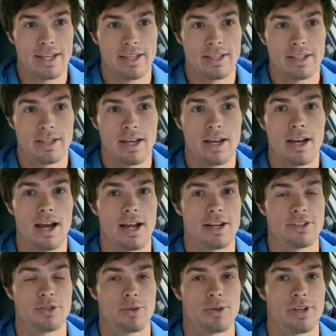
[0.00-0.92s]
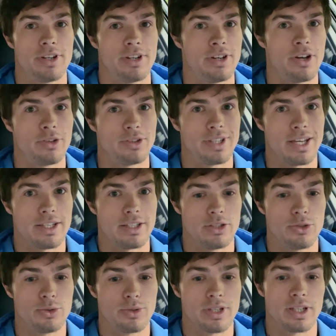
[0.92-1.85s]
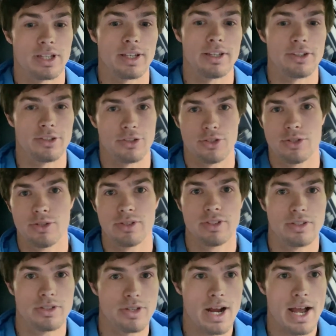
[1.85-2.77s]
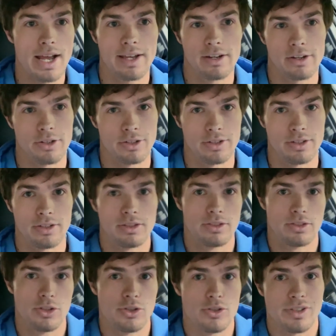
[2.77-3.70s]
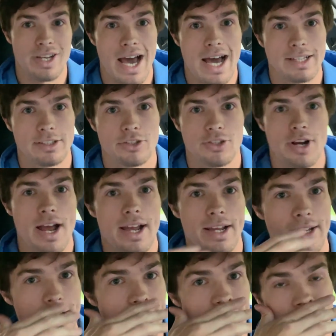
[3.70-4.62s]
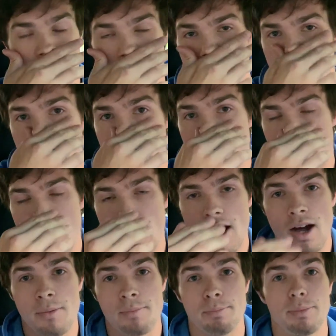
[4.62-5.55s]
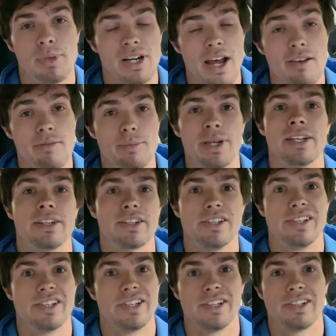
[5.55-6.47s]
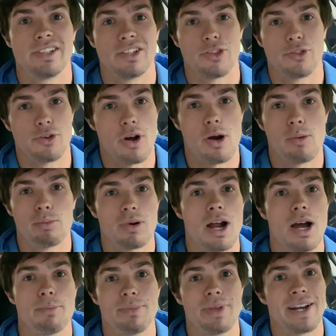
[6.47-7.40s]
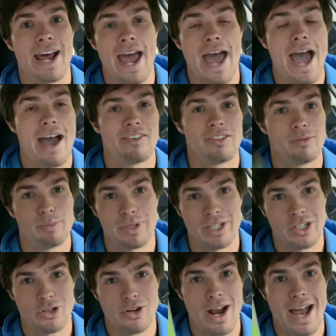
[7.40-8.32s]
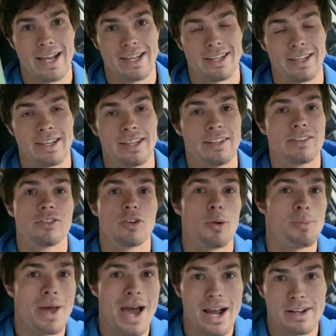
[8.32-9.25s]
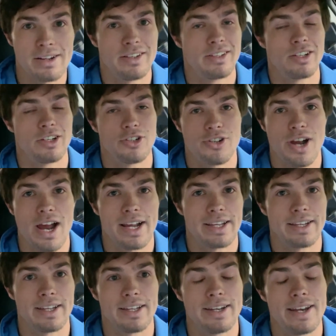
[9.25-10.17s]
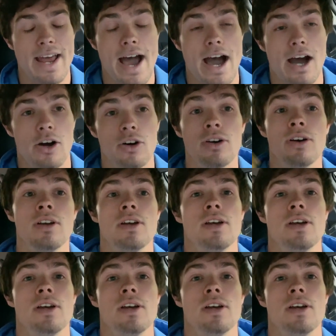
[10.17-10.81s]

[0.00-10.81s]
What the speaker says: it. I just wanted to note that you can either choose to track it or choose not to track it. But I've been consistent throughout prep that I haven't been tracking it, so I'm not gonna start tracking it now.